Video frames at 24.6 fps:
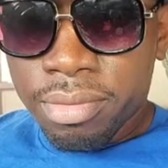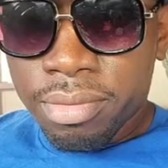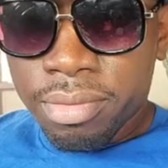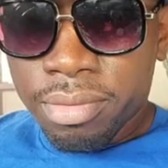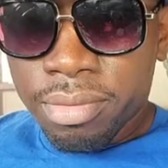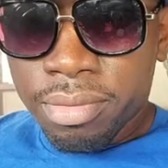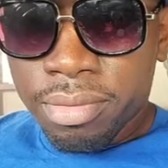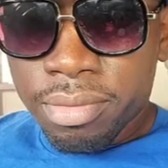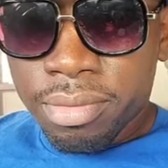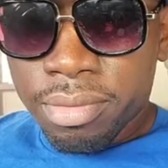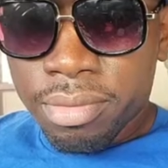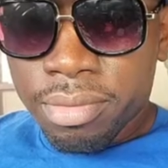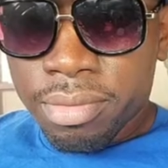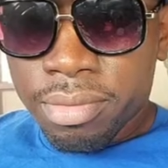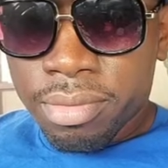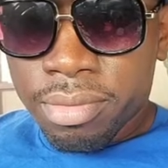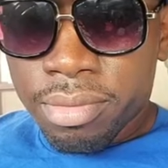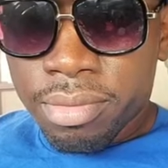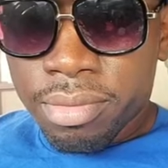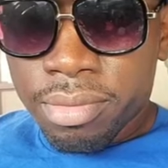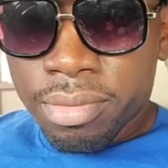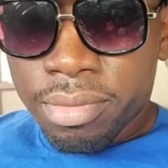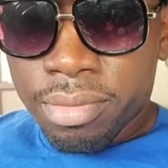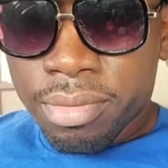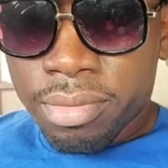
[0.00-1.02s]

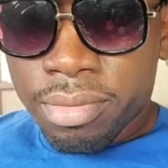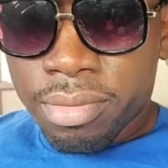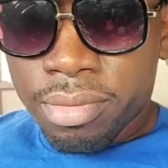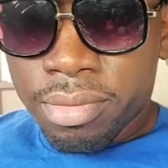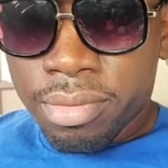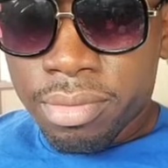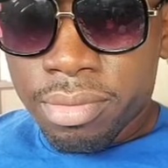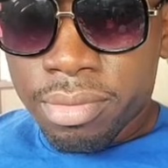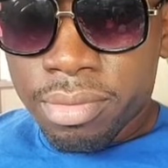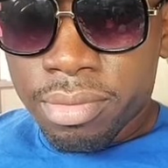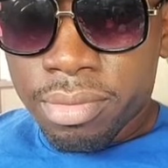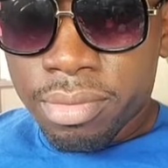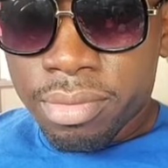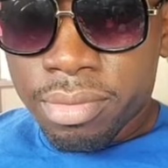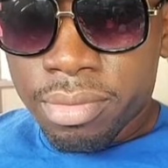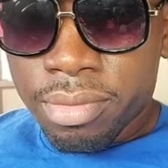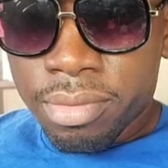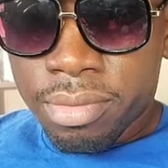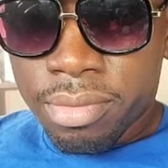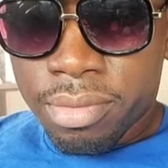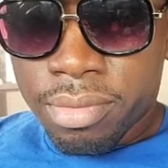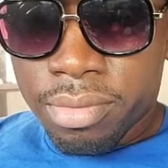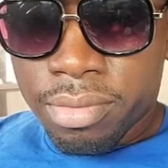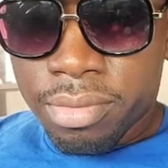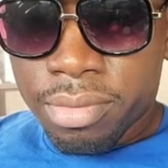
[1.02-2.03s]

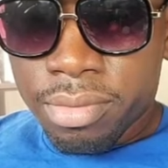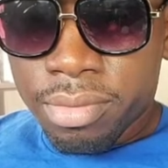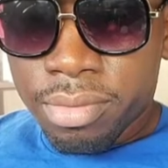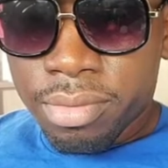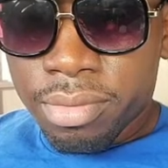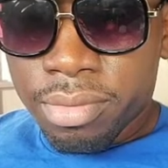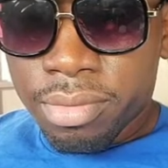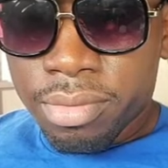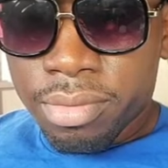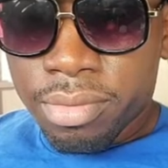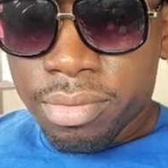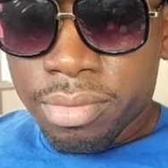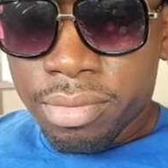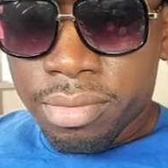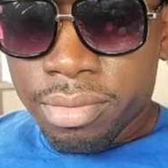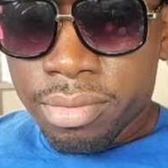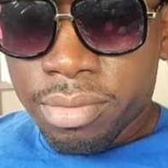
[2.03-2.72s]
[no speech]